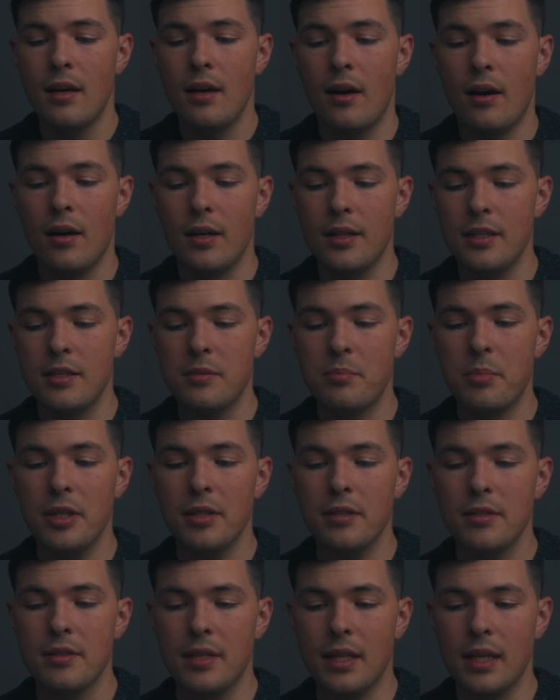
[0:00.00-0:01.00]
on these
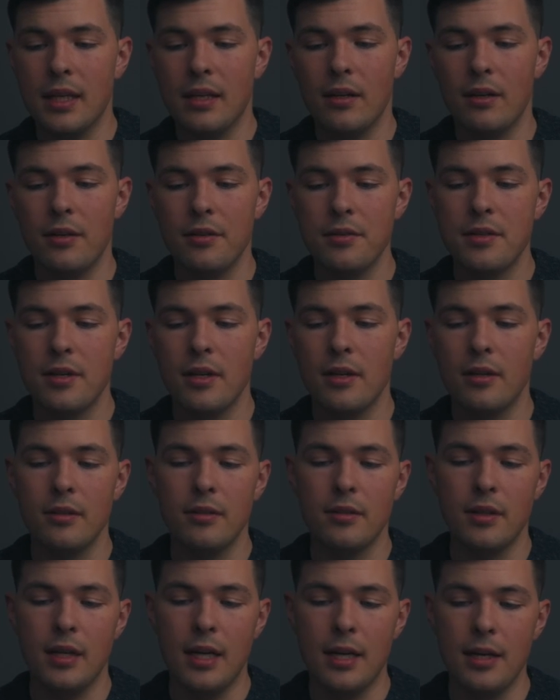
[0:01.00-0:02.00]
builds, and
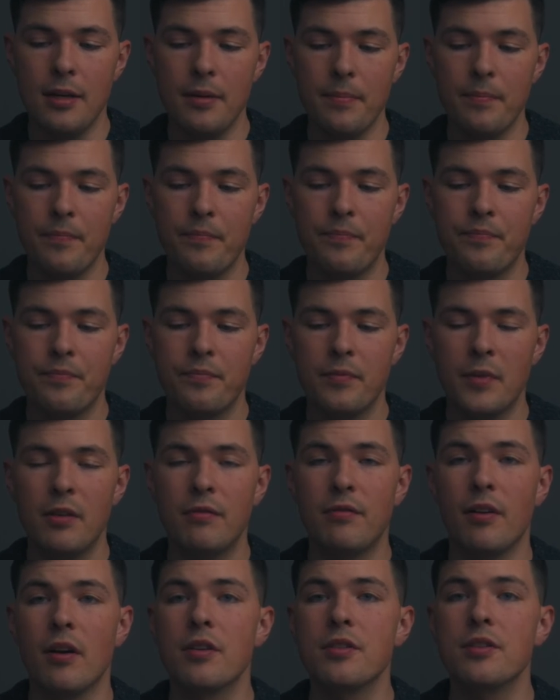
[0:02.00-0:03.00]
also
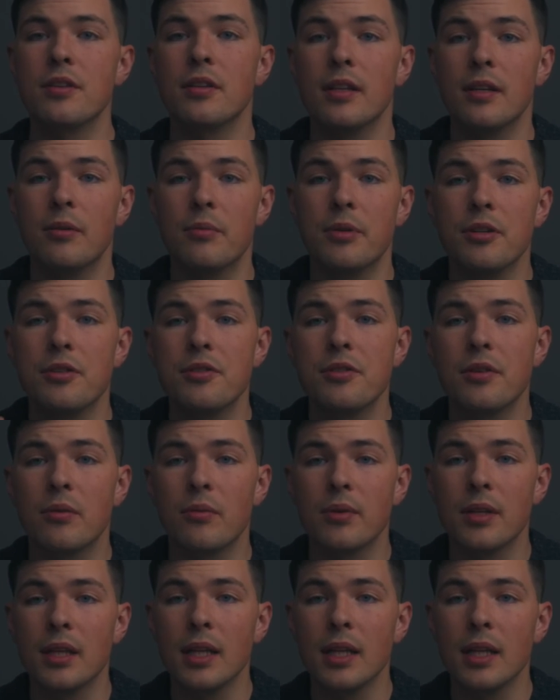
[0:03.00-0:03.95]
functionally when you're shooting with a